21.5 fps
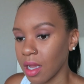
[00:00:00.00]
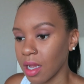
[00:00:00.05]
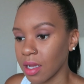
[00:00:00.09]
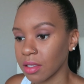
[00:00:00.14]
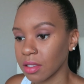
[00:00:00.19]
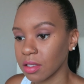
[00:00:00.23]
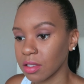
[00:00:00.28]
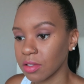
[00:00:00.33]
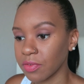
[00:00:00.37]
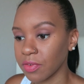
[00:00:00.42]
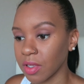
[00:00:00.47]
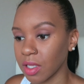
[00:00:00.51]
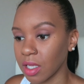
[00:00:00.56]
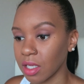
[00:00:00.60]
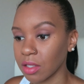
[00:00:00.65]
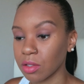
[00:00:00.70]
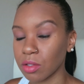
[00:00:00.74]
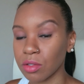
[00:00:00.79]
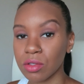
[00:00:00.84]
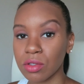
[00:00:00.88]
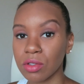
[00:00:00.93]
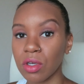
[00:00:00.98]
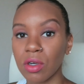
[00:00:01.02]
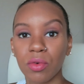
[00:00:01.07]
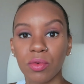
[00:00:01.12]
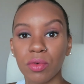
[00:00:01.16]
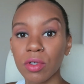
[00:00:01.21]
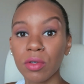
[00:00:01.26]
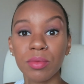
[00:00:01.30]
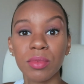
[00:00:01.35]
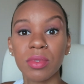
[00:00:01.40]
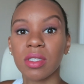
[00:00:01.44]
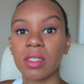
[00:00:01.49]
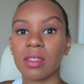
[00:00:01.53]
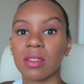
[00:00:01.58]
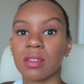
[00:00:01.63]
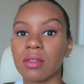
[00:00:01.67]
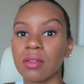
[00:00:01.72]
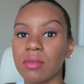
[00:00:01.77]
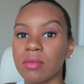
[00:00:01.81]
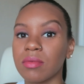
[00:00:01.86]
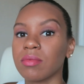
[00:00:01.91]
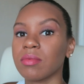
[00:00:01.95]
I just feel like there's no room
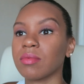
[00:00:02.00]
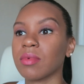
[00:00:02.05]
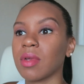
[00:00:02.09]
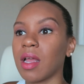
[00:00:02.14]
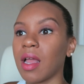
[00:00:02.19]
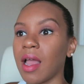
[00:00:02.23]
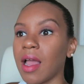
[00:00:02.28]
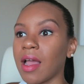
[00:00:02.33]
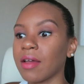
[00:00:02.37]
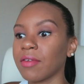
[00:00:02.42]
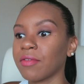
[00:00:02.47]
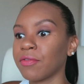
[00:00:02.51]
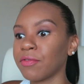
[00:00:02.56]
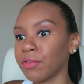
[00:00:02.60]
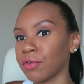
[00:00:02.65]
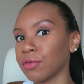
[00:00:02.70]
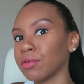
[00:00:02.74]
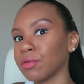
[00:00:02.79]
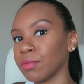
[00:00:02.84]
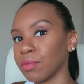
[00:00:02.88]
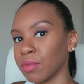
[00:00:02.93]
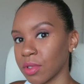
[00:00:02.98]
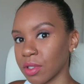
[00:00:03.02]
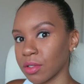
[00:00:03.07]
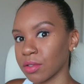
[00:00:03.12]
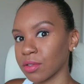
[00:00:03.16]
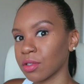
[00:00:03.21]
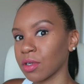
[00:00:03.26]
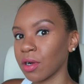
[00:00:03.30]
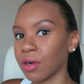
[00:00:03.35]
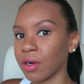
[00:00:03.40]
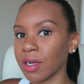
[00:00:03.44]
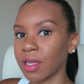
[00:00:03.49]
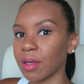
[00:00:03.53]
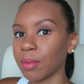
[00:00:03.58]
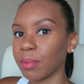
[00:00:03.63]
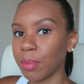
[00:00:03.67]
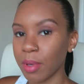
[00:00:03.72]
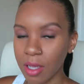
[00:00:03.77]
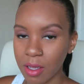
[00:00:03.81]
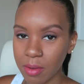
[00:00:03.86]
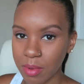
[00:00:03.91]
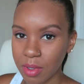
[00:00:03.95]
to add food when there's already a
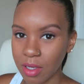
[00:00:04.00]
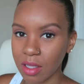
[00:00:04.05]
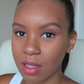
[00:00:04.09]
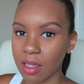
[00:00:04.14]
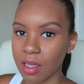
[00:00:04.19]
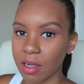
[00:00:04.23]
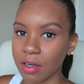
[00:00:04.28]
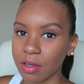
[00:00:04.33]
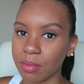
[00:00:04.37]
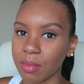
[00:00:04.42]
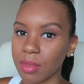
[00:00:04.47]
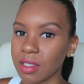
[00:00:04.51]
baby in there.